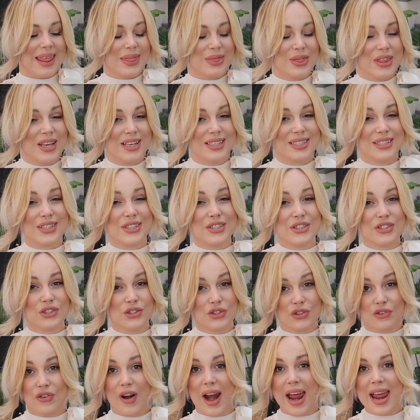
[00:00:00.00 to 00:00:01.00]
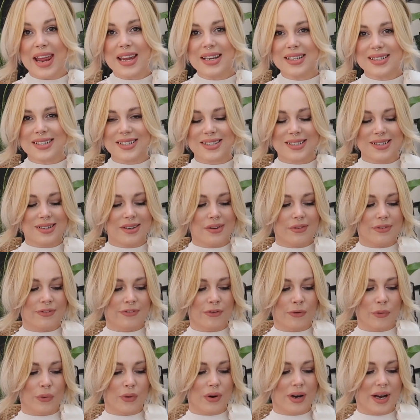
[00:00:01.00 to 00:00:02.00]
This is great
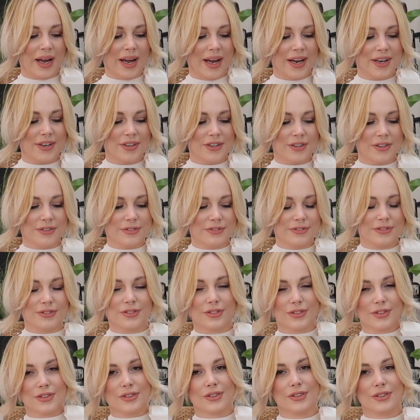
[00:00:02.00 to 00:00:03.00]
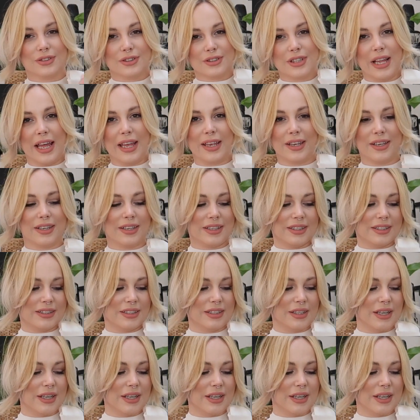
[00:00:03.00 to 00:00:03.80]
for kind of like